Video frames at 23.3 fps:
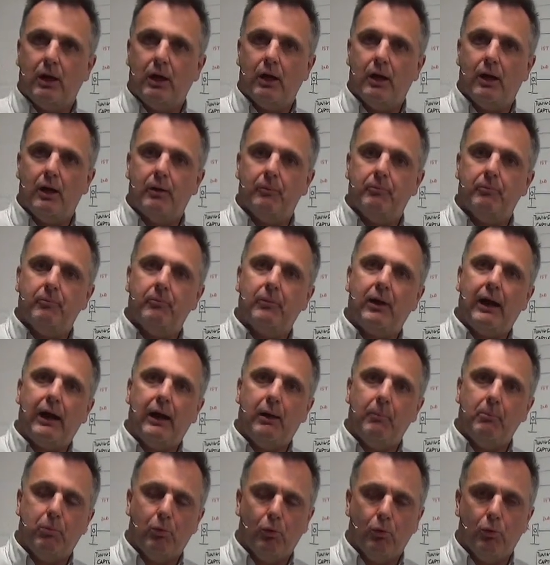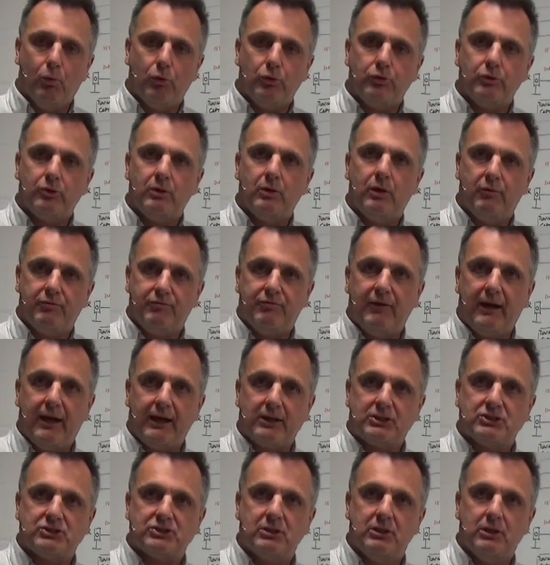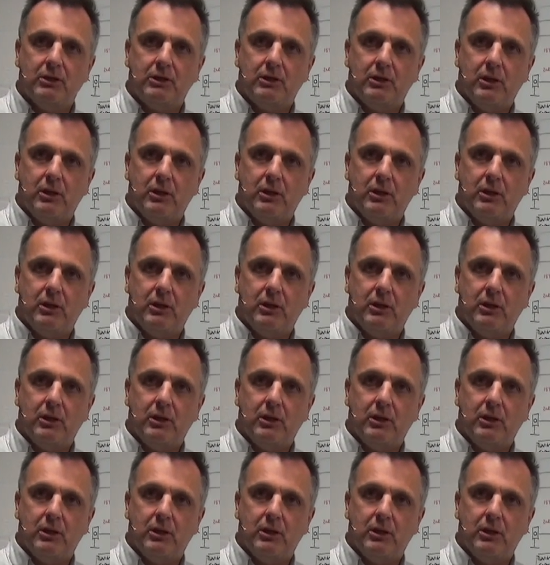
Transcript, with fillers: um, outboard effects